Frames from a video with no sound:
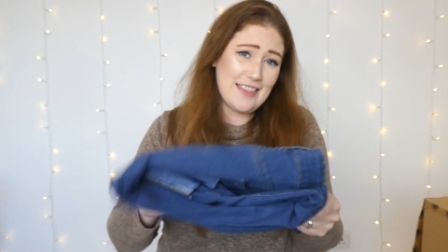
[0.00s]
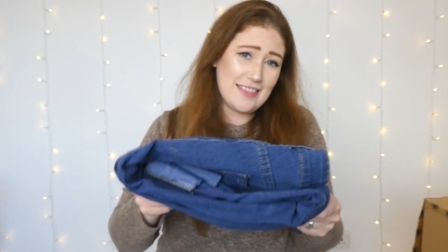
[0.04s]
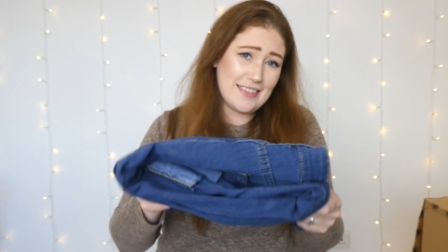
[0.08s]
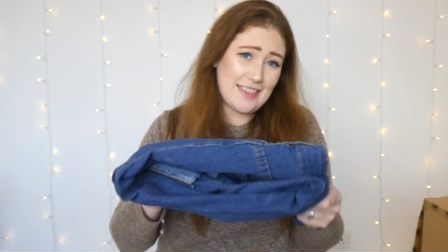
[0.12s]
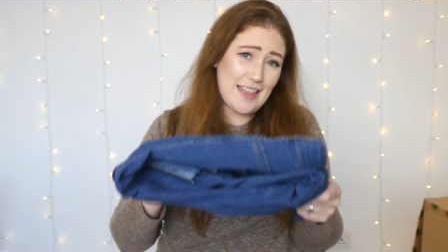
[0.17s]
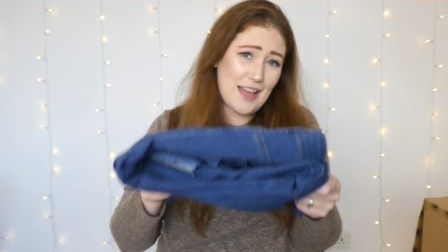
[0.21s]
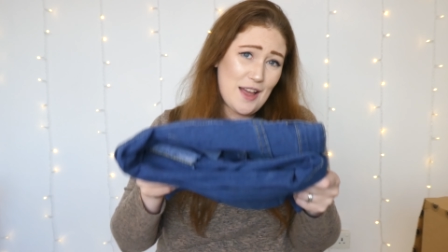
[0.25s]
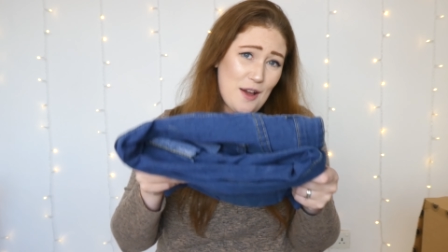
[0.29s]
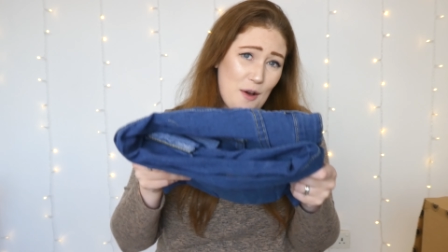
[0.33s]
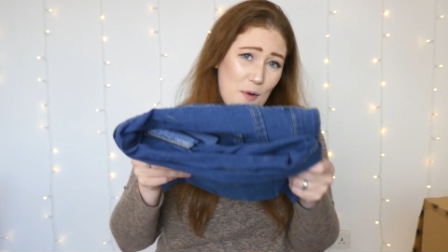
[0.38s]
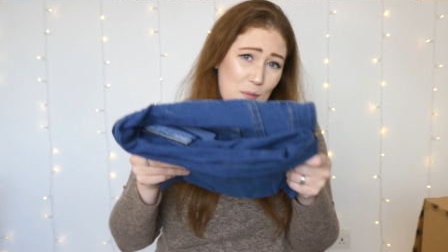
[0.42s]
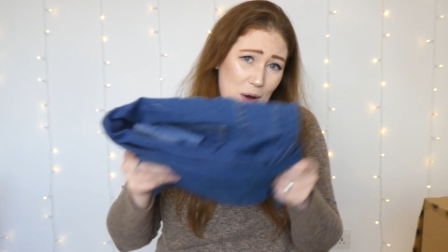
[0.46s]

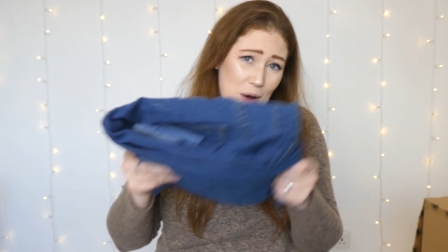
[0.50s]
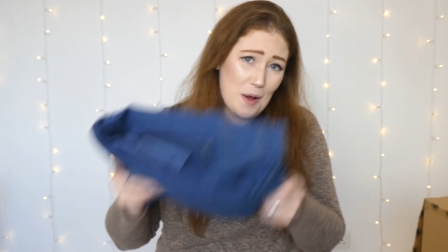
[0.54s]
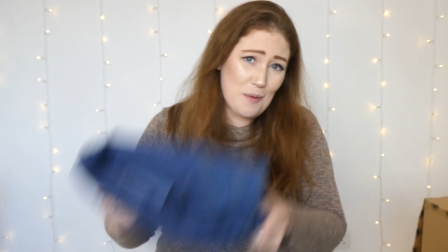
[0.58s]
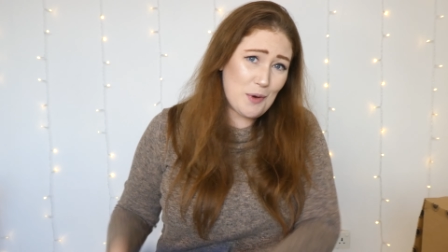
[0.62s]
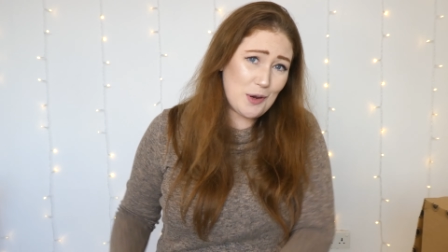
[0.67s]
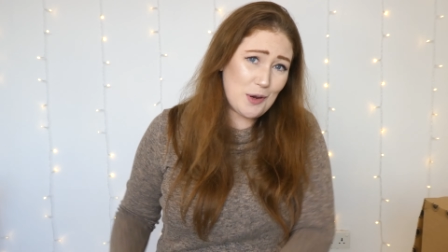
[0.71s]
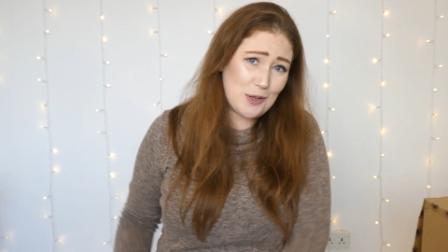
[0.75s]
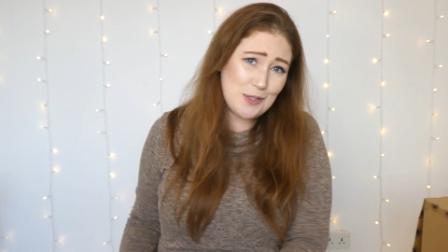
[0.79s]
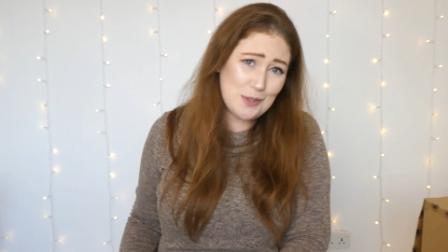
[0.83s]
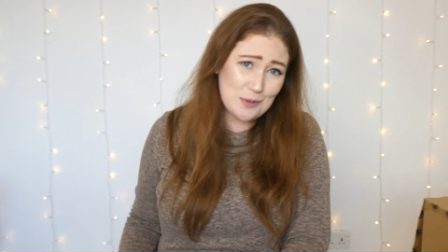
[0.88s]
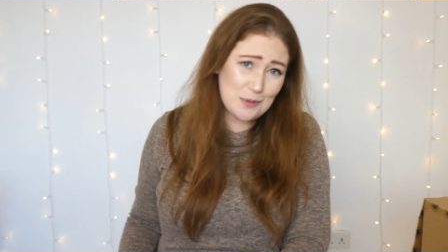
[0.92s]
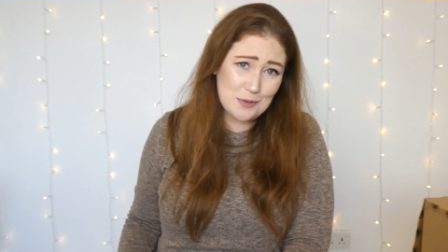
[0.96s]
there are my
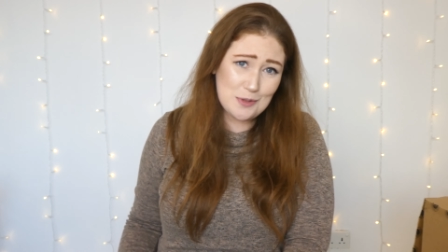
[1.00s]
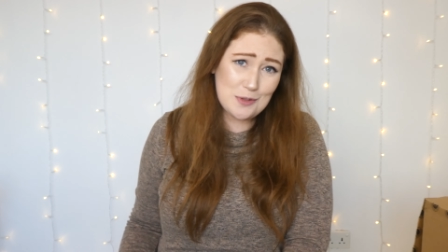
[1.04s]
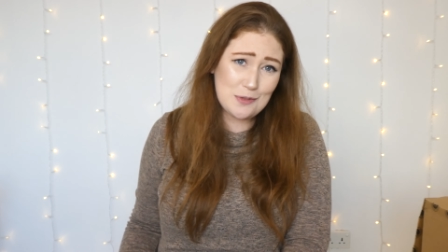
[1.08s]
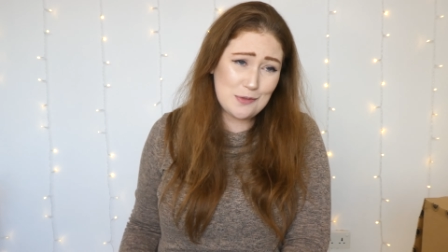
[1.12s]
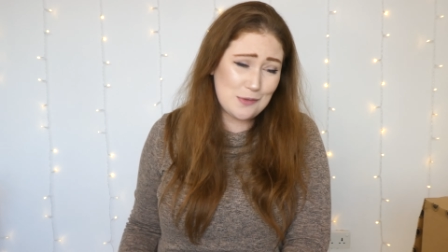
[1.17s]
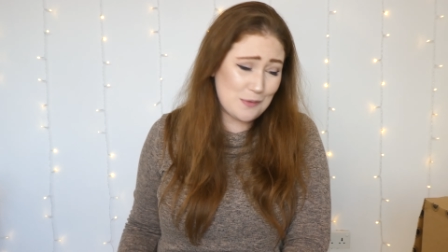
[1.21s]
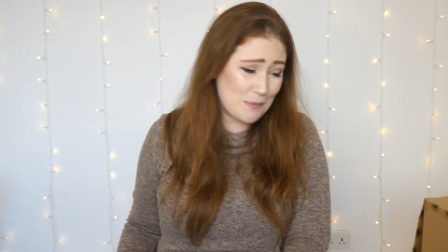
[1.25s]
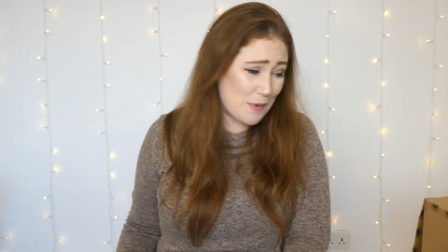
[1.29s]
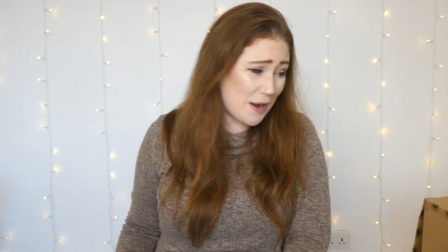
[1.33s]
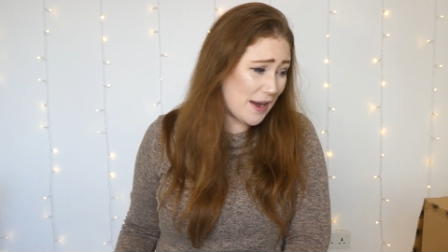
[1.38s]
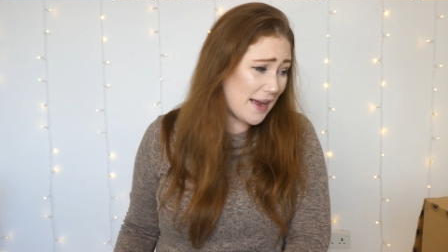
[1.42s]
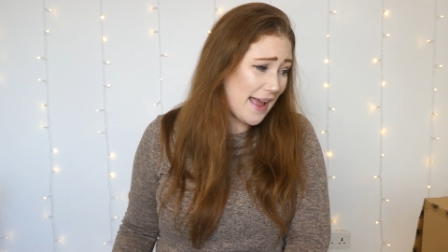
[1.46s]
bottoms for
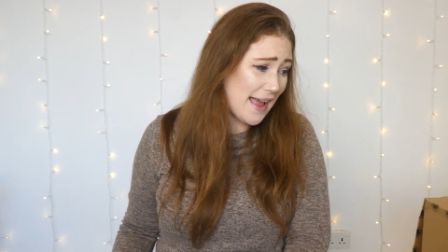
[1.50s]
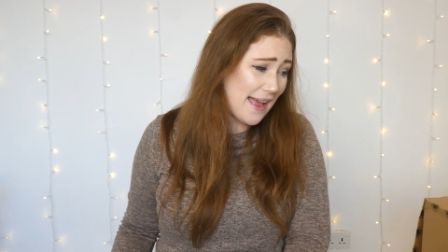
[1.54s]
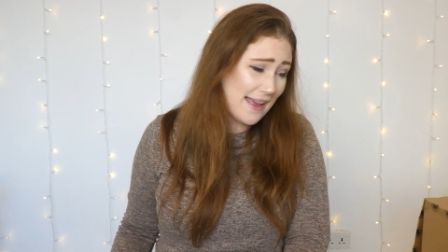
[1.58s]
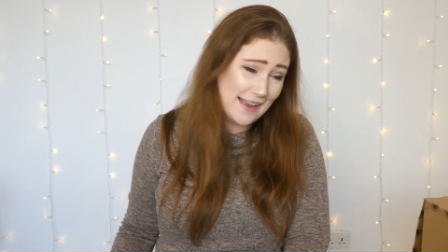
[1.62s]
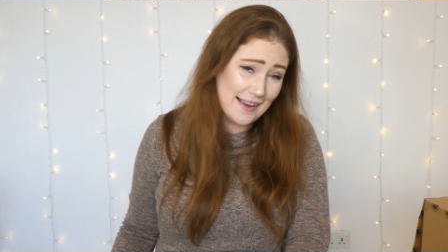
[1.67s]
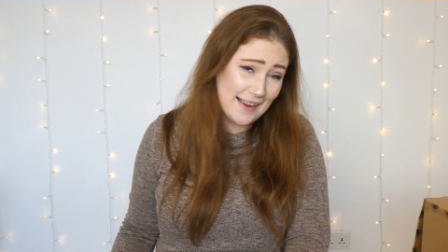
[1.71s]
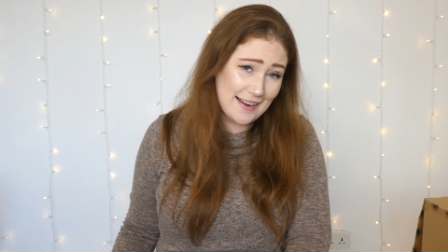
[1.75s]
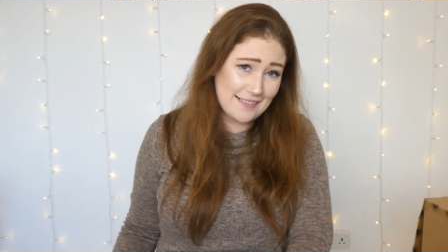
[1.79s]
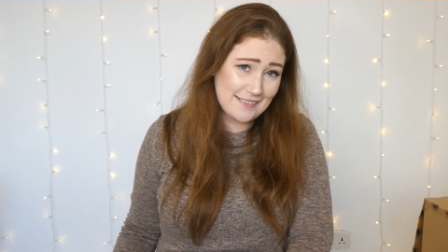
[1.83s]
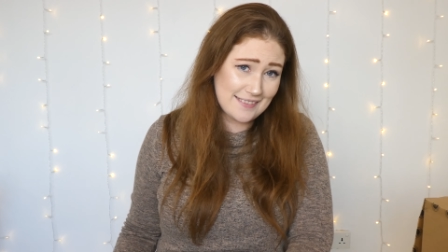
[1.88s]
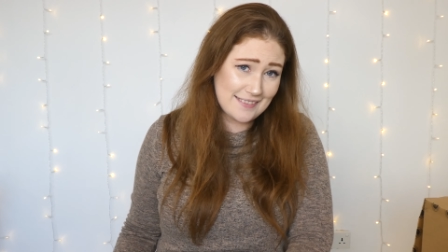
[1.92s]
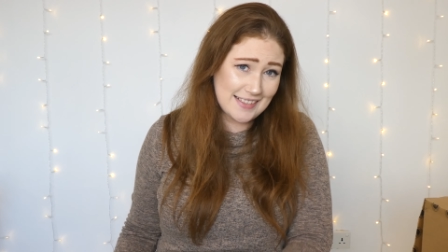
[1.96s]
my
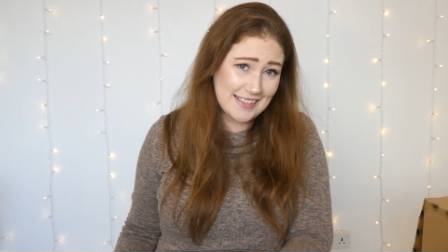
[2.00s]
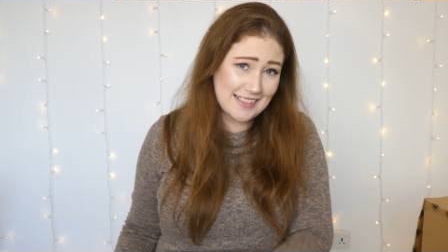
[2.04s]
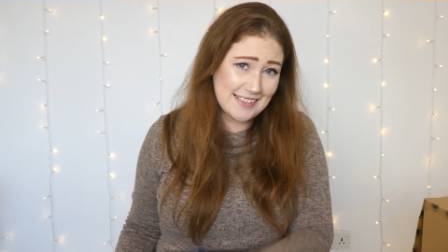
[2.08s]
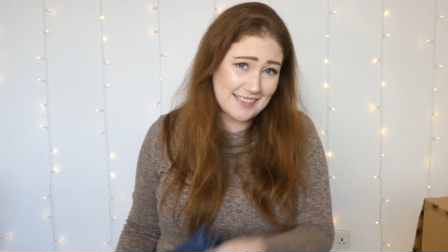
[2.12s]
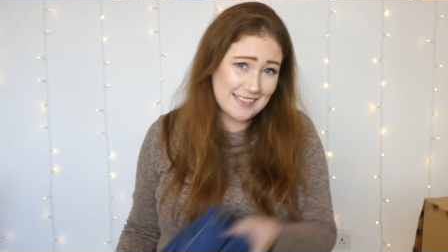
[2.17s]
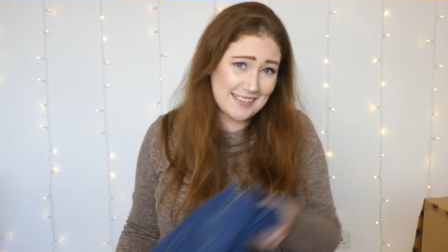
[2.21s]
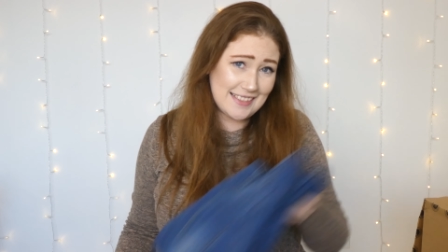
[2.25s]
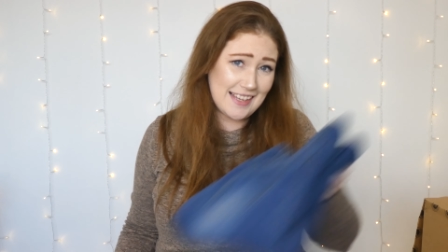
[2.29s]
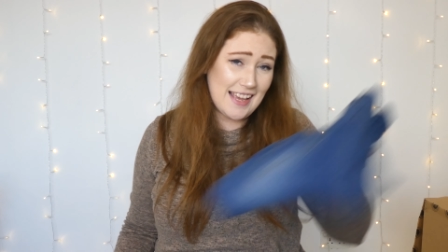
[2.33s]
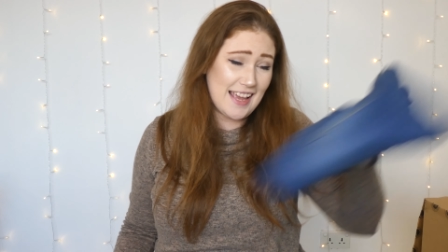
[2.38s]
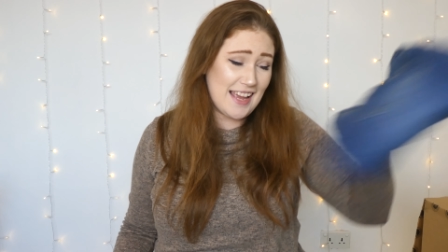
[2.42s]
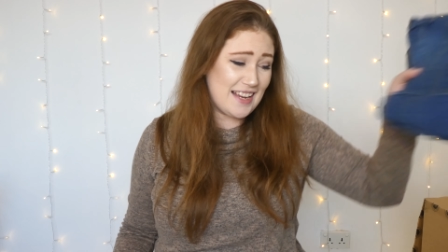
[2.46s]

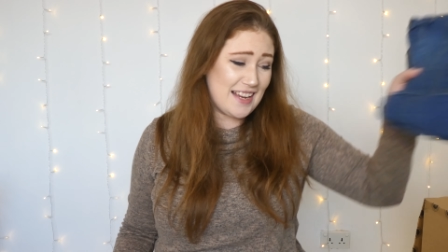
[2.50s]
Aries